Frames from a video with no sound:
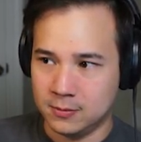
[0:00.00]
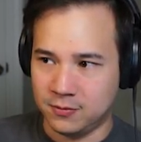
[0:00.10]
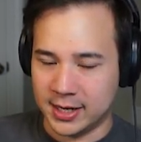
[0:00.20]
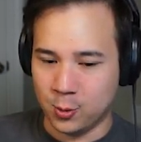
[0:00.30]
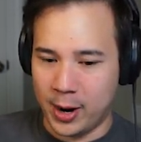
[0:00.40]

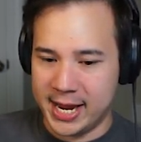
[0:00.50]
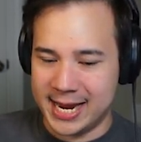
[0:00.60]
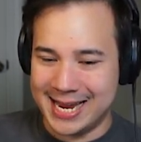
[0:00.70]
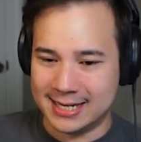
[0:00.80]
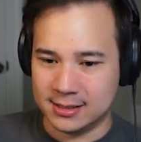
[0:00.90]
Find a way
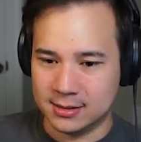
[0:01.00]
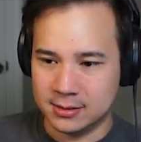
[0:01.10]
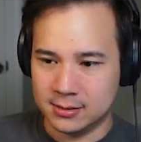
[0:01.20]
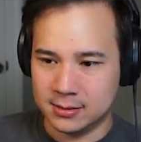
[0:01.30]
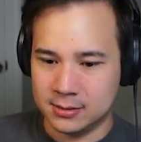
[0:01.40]
in
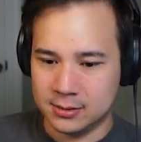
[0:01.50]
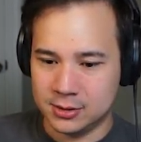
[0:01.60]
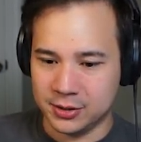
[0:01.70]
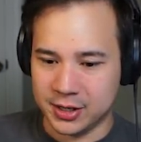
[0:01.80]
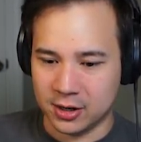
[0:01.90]

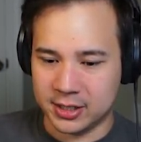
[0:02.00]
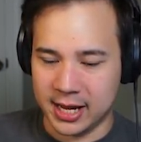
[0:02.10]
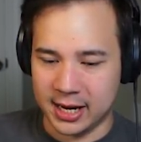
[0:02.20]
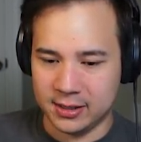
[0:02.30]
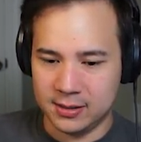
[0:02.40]
to the
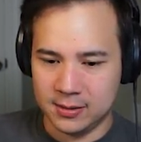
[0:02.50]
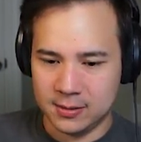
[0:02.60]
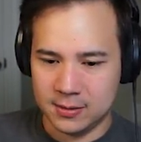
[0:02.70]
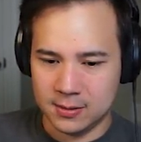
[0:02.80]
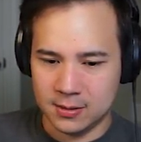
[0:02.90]
arcade.
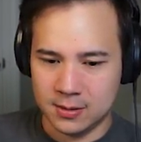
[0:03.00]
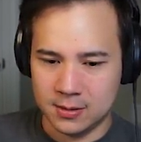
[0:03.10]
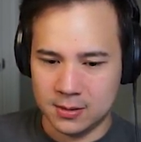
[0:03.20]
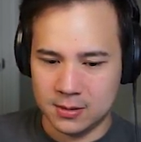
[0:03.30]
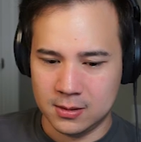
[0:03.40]

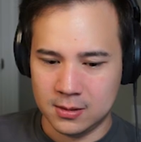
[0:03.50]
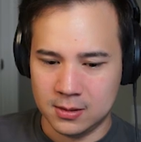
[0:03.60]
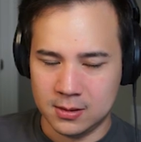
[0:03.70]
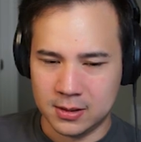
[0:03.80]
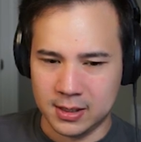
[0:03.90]

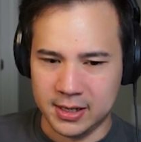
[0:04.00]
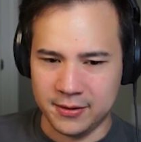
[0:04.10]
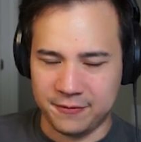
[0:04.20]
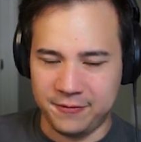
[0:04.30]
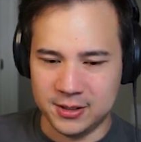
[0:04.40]
You can hear the
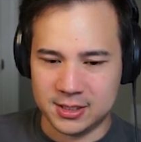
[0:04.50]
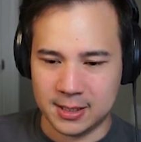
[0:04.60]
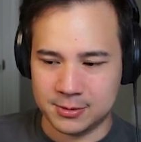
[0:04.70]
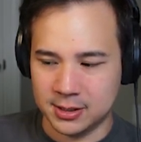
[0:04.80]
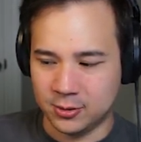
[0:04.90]

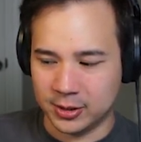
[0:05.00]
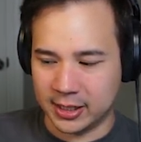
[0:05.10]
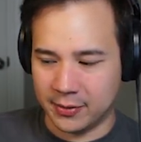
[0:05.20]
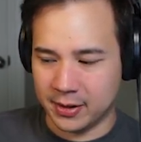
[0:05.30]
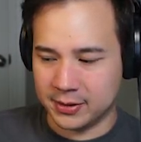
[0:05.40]
footsteps literally
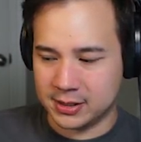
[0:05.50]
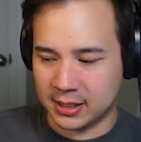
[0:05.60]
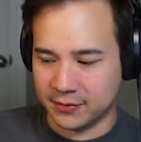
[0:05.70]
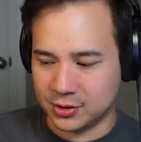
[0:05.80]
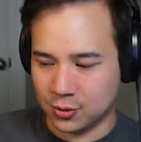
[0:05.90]
on the other side
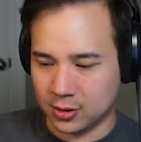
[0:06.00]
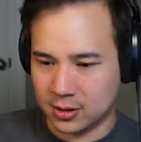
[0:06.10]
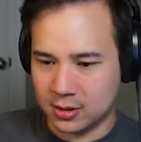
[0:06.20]
of the door.